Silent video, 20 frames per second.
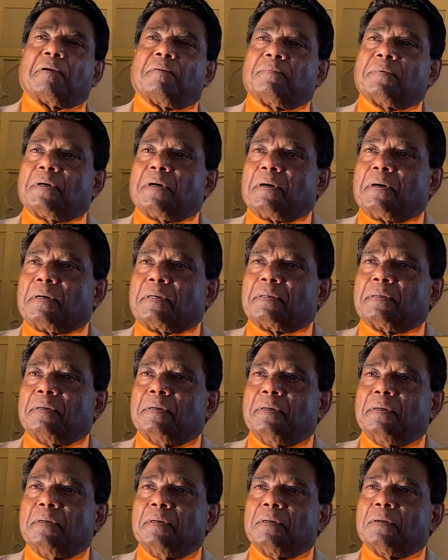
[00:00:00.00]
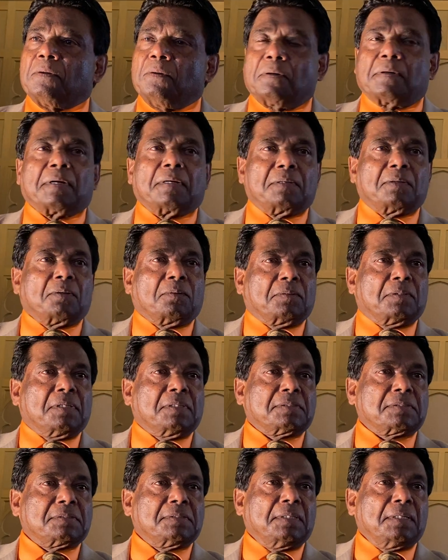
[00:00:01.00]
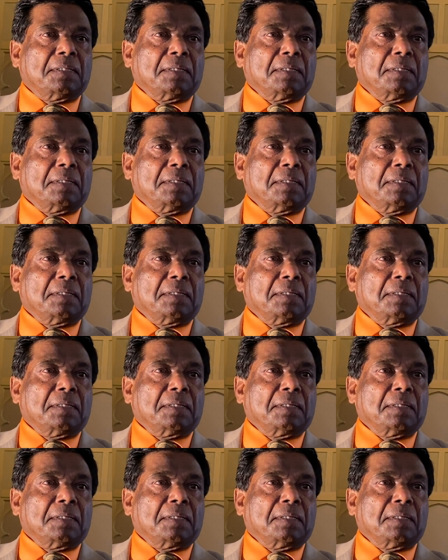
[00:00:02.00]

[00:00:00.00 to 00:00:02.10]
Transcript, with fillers: of God who can do this.